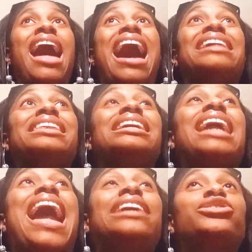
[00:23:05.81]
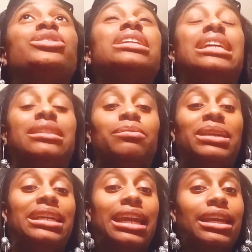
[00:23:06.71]
I think actually in the
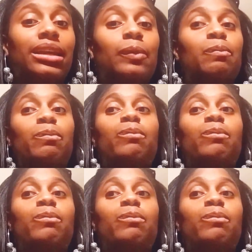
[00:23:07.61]
beginning,